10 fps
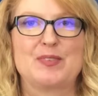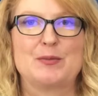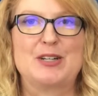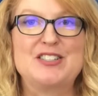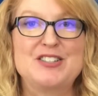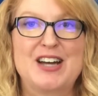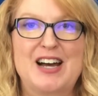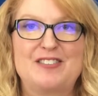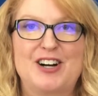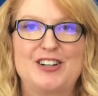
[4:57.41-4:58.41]
Once you
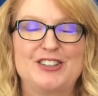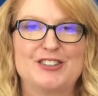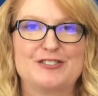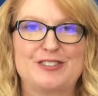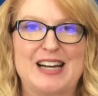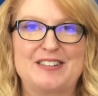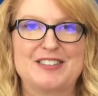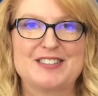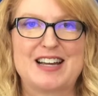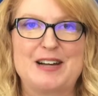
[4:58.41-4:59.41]
have all your
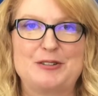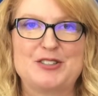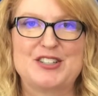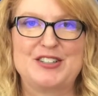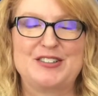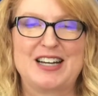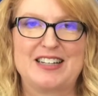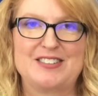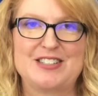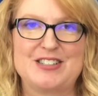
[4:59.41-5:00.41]
flowers, I will show you
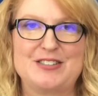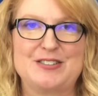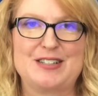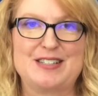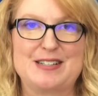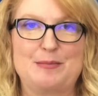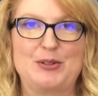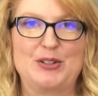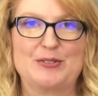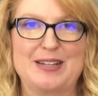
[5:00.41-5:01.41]
how to
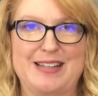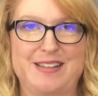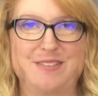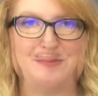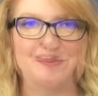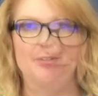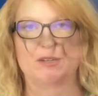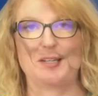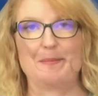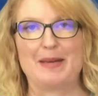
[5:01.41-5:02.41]
assemble your wreath. We're
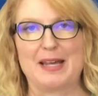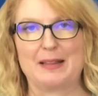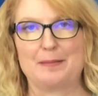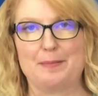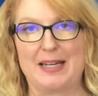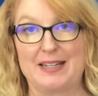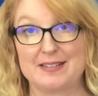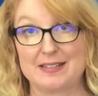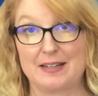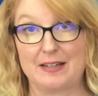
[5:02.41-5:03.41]
going to make the
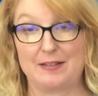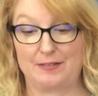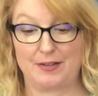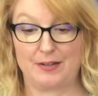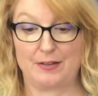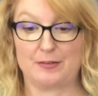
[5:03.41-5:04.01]
base of the